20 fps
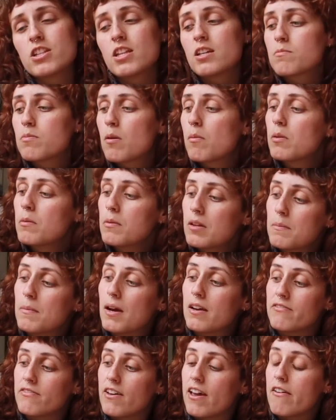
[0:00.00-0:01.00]
That's probably
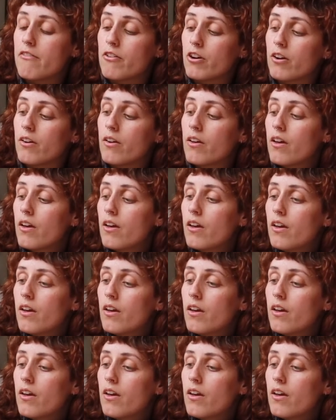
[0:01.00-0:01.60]
my favorite